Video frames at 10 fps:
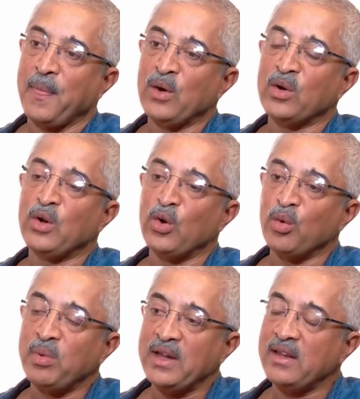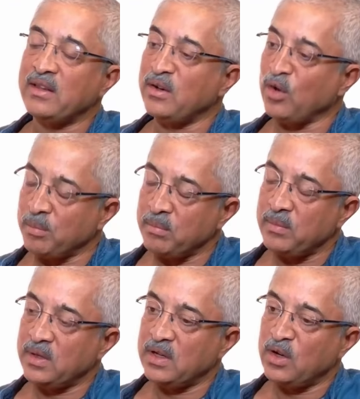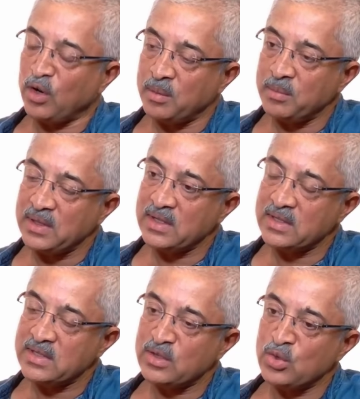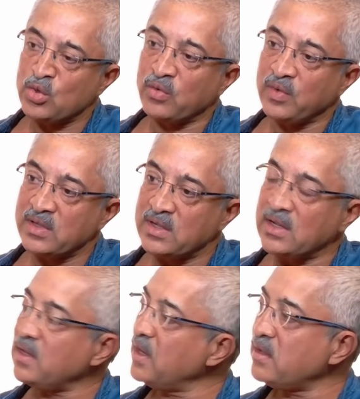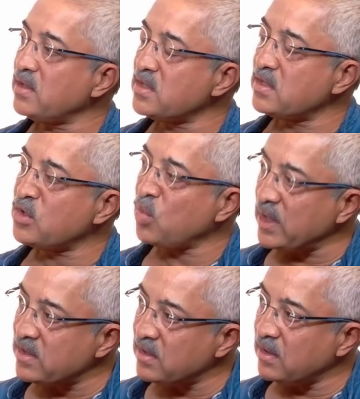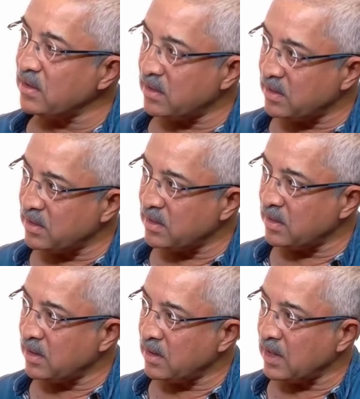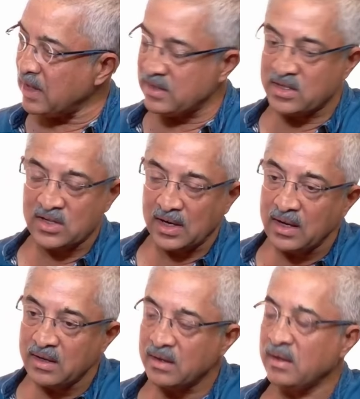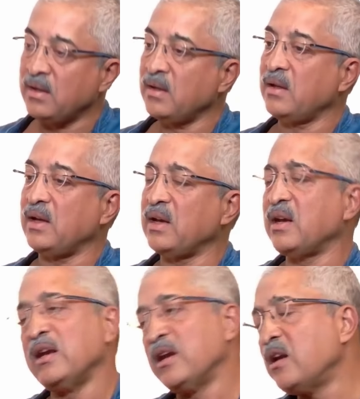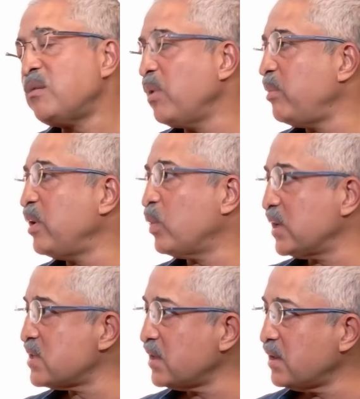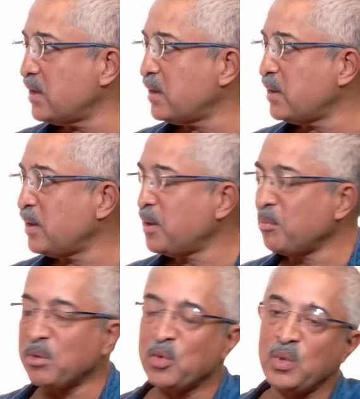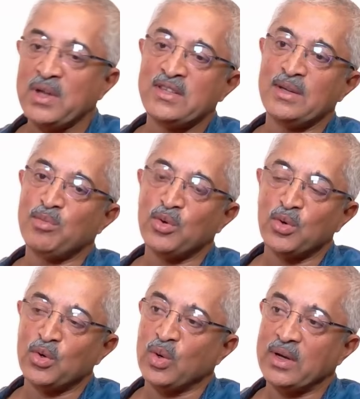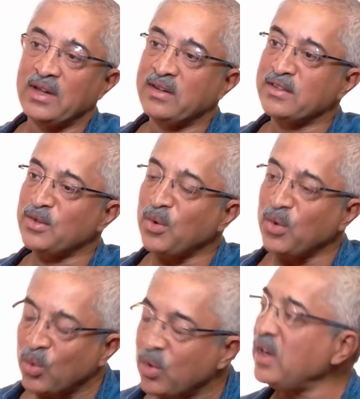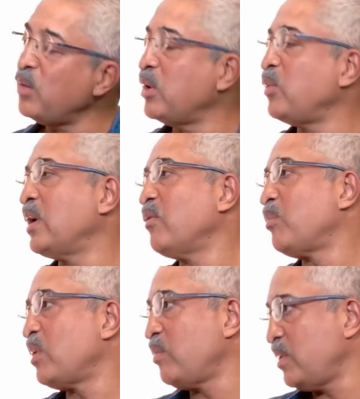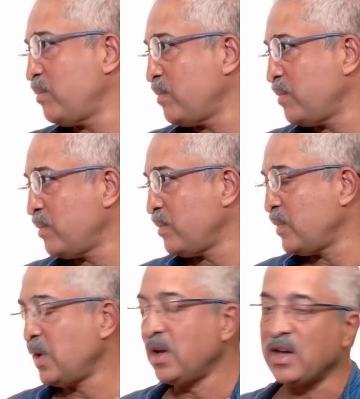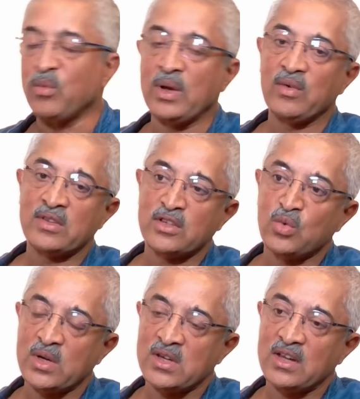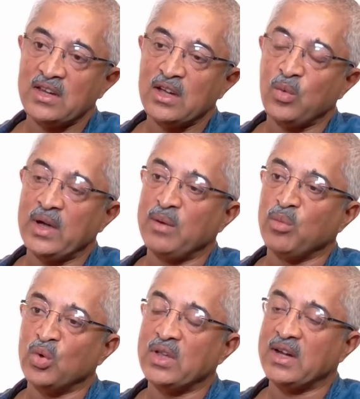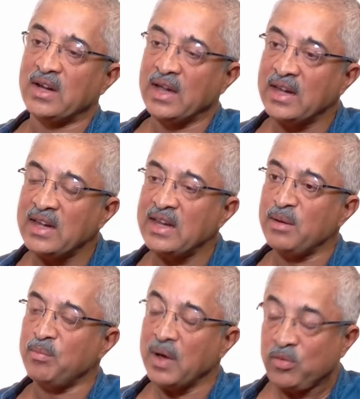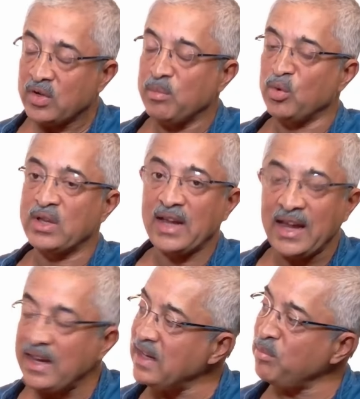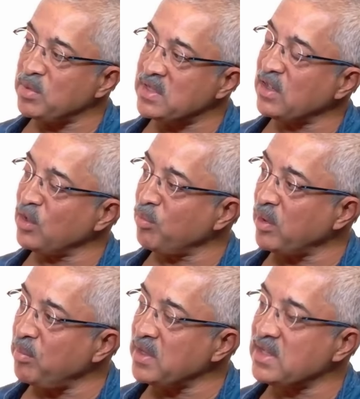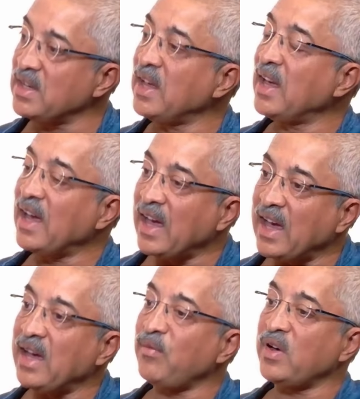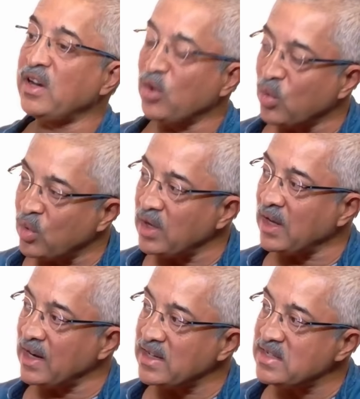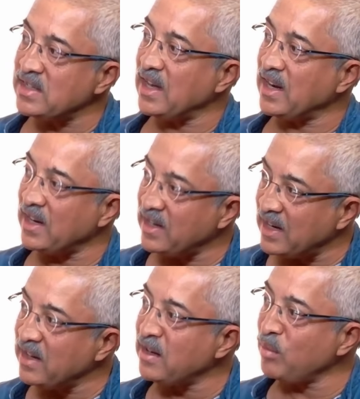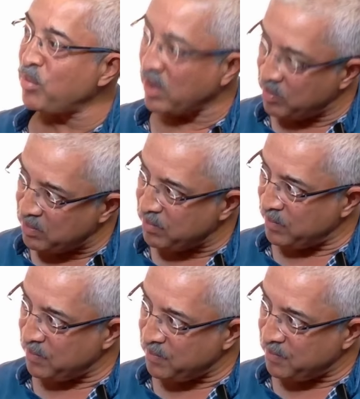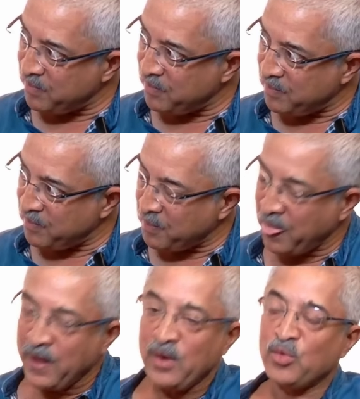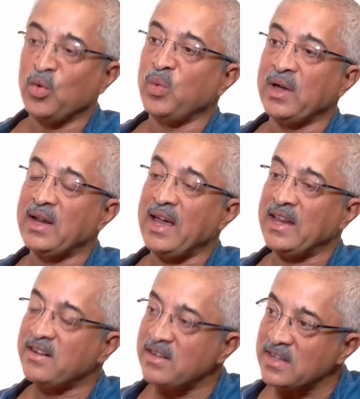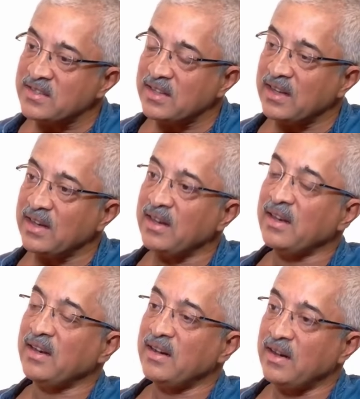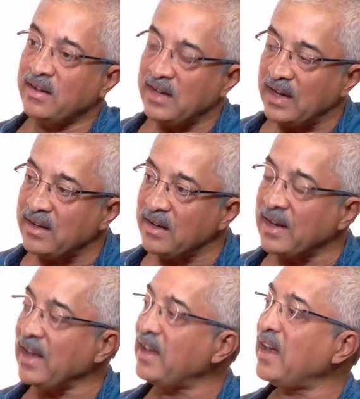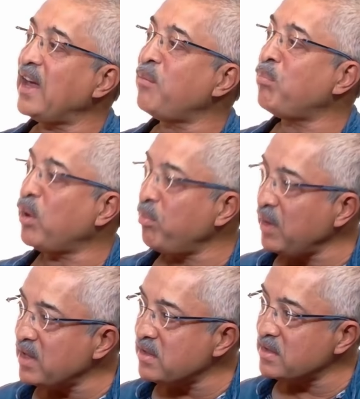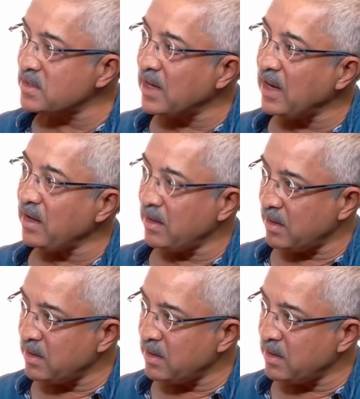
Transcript: Globally, the norm is you should visit a dentist twice a year as a child, and an adult maybe once a year. But we seem to go to a dentist only when we have a problem. And We have a situation in India where more than 80% of the population have an oral hygiene and a dental problem. So we are addressing dental care at population scale.